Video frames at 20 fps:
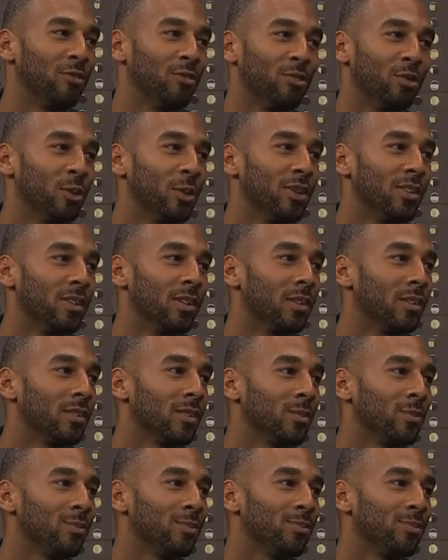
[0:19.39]

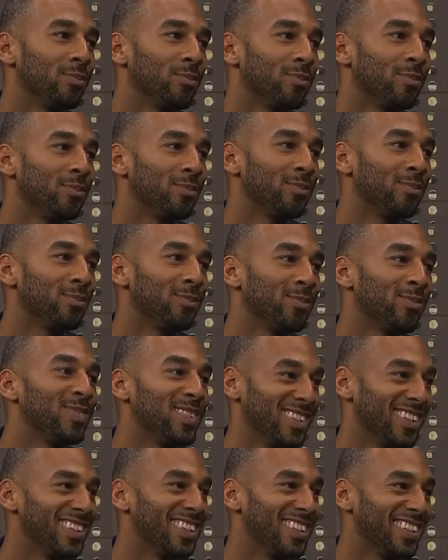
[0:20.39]
influences. Actually,
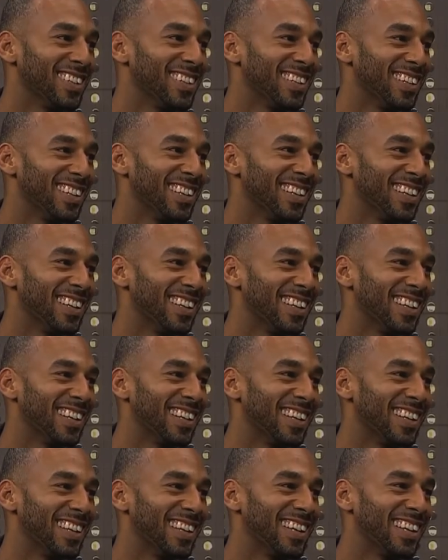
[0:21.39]
can you
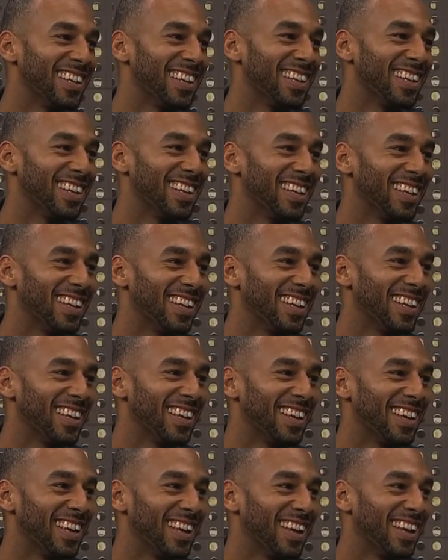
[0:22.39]
kind of give us a
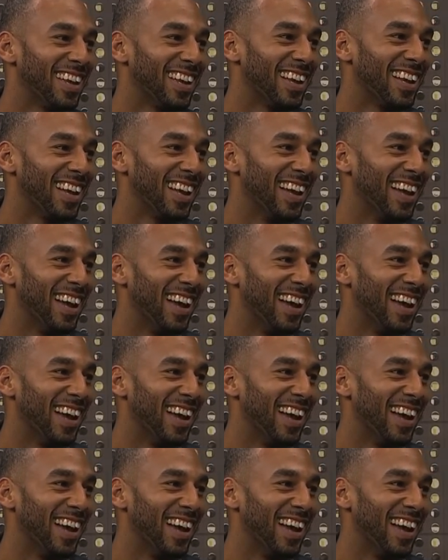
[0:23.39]
sample?